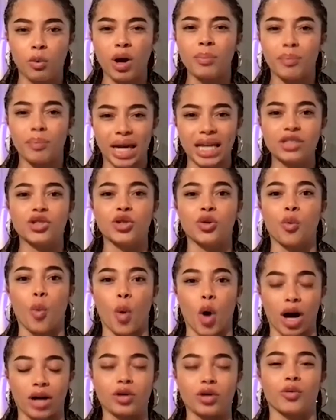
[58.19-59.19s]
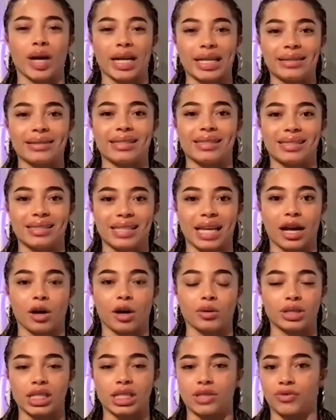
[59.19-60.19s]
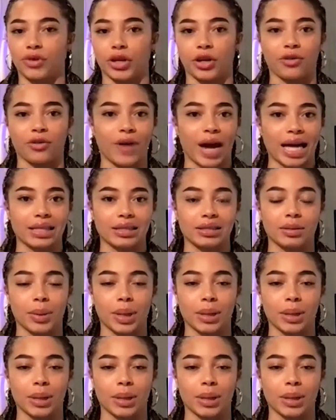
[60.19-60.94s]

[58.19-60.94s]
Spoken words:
what made you want to write this single just for your fans to